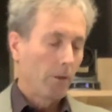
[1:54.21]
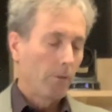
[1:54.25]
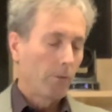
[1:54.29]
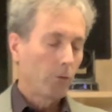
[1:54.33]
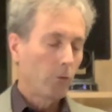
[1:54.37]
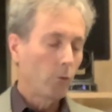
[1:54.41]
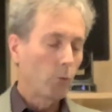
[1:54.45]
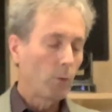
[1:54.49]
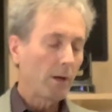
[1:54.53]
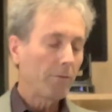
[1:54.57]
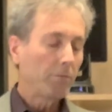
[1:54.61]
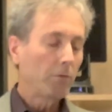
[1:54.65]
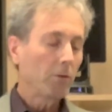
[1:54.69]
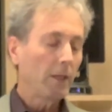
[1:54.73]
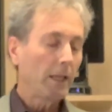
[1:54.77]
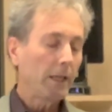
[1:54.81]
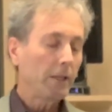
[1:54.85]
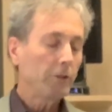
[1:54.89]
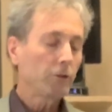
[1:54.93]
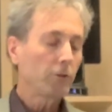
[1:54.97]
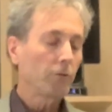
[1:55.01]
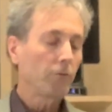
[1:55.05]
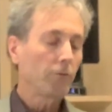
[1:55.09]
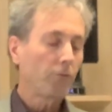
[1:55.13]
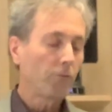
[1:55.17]
The
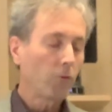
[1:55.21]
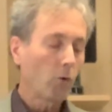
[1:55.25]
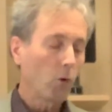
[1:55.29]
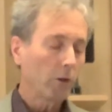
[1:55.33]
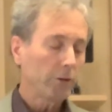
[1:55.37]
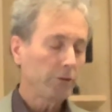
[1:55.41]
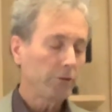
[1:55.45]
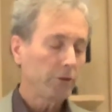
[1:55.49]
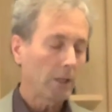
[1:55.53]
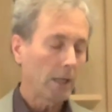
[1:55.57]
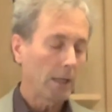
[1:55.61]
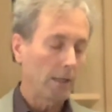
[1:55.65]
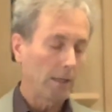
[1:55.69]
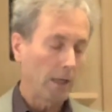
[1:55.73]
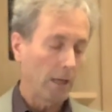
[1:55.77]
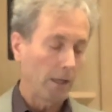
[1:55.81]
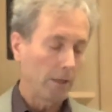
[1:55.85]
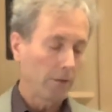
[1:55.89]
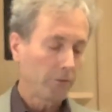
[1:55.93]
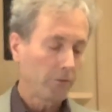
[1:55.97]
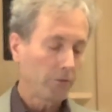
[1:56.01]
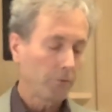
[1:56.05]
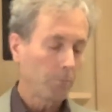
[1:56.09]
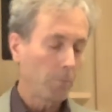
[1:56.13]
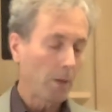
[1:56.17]
revelation forced on
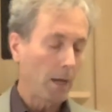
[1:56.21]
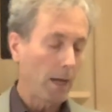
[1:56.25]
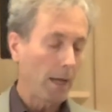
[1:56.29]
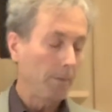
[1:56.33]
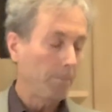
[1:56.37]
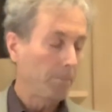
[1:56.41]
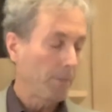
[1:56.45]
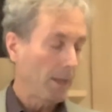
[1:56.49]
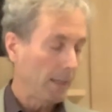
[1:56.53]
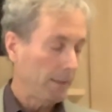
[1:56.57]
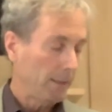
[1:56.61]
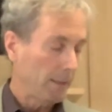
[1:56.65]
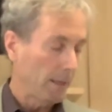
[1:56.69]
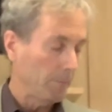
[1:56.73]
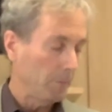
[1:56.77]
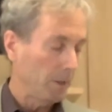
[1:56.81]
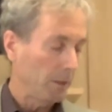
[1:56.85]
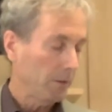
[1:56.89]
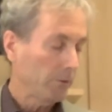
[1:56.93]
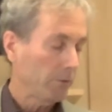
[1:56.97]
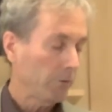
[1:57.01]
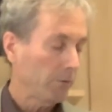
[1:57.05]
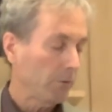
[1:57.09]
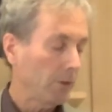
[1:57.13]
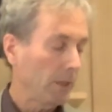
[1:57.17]
us by
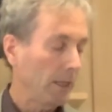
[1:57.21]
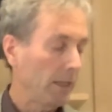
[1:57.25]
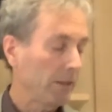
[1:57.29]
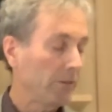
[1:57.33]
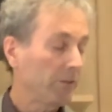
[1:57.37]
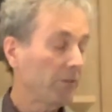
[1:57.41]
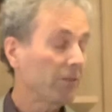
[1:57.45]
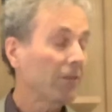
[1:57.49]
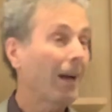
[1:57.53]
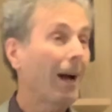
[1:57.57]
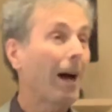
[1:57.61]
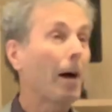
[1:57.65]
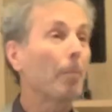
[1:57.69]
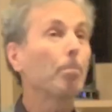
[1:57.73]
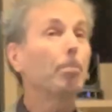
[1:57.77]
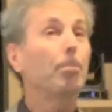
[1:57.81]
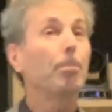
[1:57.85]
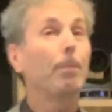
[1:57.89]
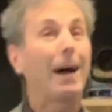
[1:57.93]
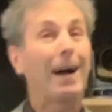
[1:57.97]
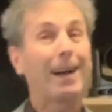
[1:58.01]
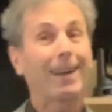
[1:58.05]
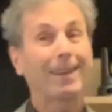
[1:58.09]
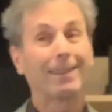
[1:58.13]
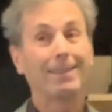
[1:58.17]
pandemics is
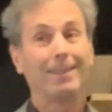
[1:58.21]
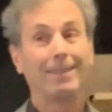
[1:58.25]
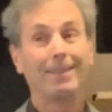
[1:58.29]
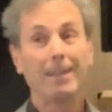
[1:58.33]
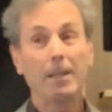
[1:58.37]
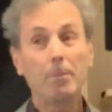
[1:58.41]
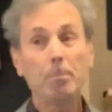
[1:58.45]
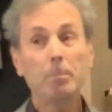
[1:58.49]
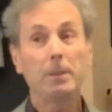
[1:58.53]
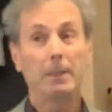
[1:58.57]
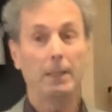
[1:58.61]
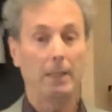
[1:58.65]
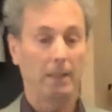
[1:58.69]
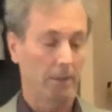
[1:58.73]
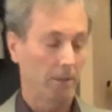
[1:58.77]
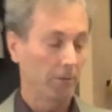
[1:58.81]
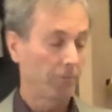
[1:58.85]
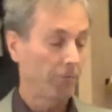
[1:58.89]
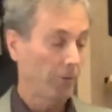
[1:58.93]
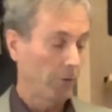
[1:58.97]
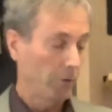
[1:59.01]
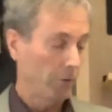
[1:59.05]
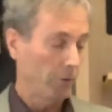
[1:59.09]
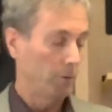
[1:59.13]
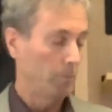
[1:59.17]
apocalyptic,
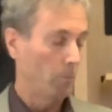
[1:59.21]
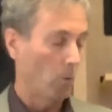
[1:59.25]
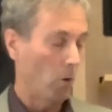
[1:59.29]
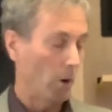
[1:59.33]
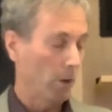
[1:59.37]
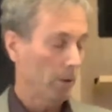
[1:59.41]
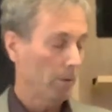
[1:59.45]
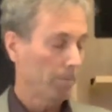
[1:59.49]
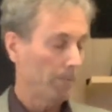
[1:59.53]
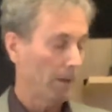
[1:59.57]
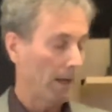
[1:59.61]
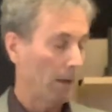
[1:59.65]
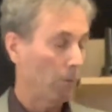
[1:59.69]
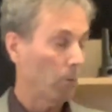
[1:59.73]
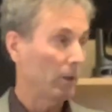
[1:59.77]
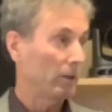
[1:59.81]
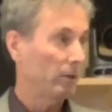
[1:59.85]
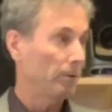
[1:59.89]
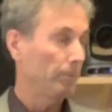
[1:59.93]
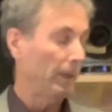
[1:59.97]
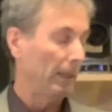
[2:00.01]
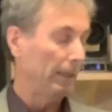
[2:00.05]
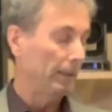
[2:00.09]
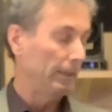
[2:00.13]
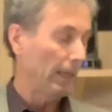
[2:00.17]
furthermore, I want to
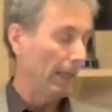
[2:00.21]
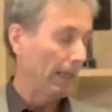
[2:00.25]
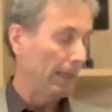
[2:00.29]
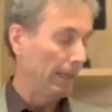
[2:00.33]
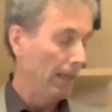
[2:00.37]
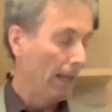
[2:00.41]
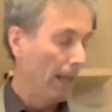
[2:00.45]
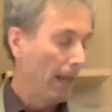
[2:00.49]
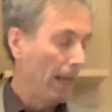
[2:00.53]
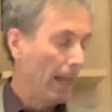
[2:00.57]
maintain,